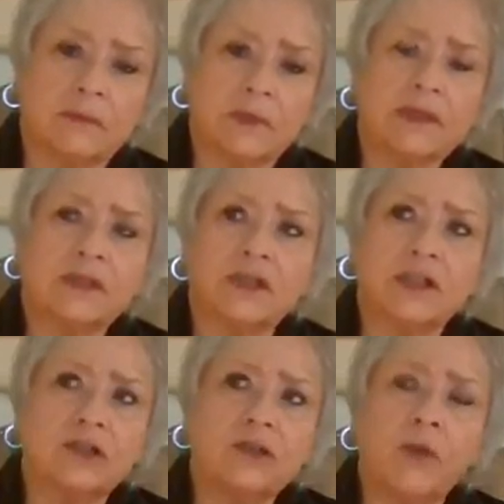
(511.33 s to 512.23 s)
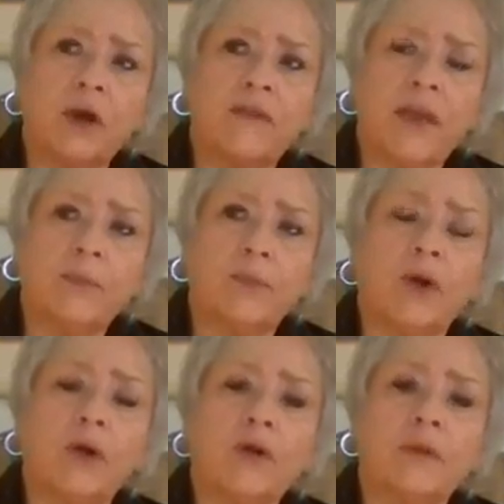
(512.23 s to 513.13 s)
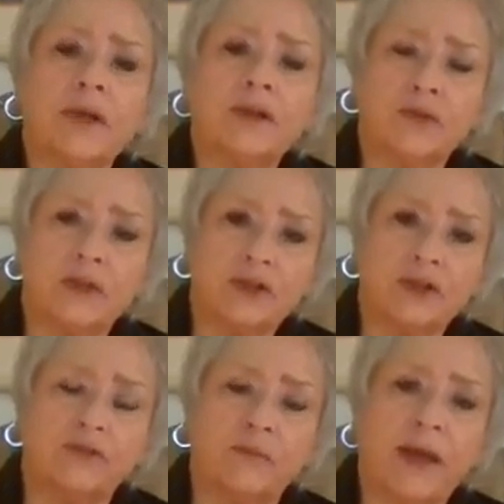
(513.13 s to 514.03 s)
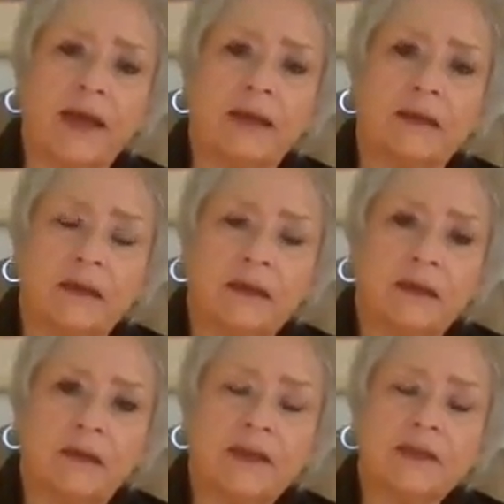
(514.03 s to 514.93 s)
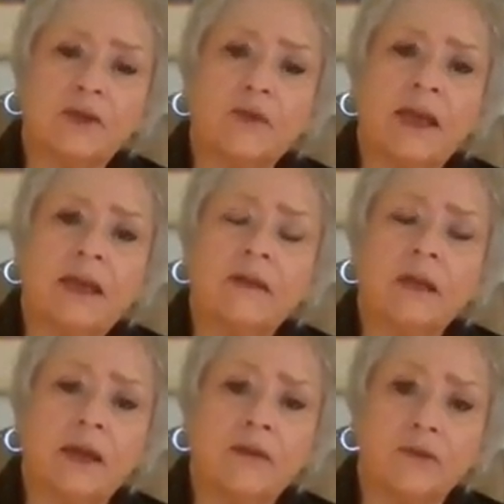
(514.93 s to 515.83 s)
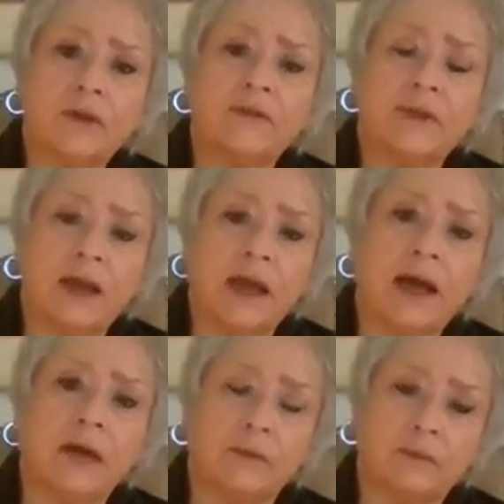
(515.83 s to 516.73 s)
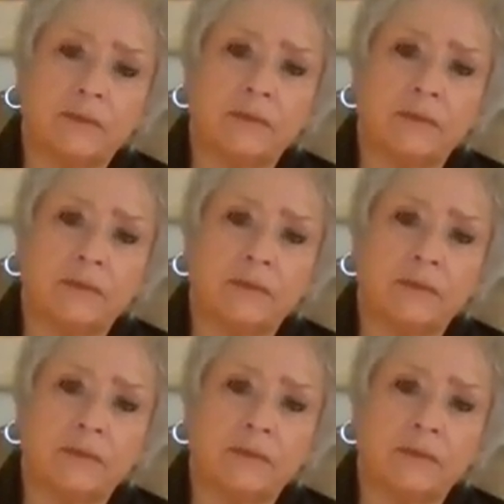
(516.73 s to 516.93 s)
is still part of that programming choice you've made that's creating the life you're living now.